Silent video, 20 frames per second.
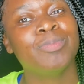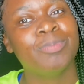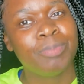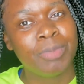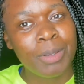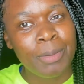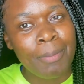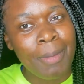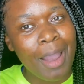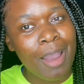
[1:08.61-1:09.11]

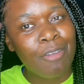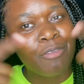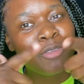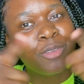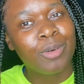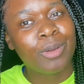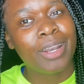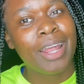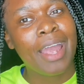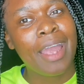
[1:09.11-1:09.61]
be
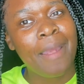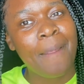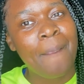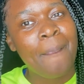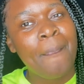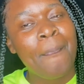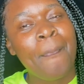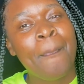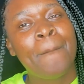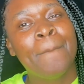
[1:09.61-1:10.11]
mindful of that.
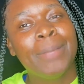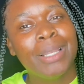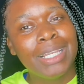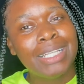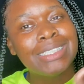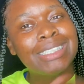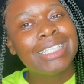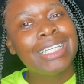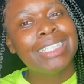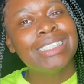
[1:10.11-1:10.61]
But
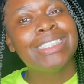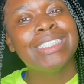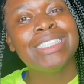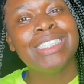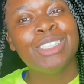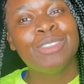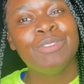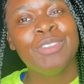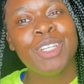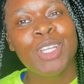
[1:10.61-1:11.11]
let's get into
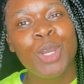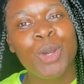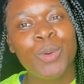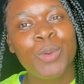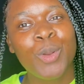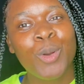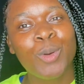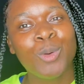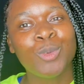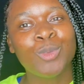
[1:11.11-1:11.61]
this video
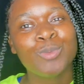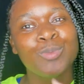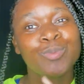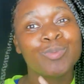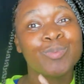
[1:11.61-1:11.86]
though.